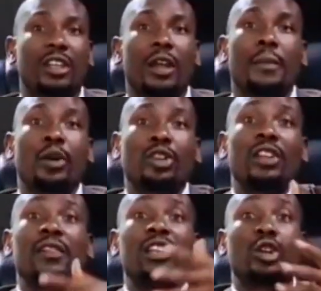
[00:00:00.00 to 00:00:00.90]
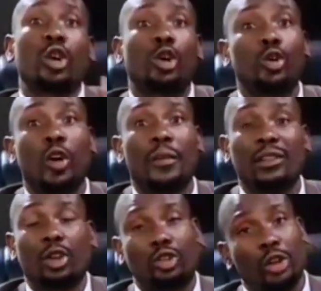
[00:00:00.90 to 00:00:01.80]
because even the local government
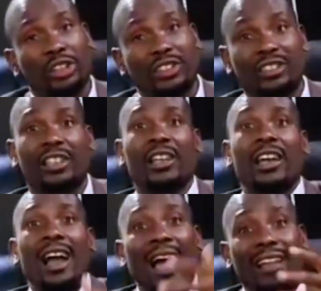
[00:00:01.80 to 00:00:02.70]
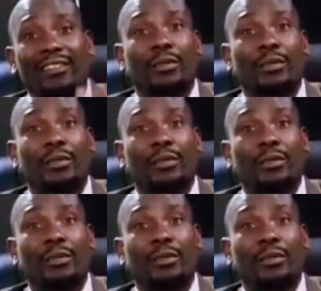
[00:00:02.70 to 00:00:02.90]
authorities has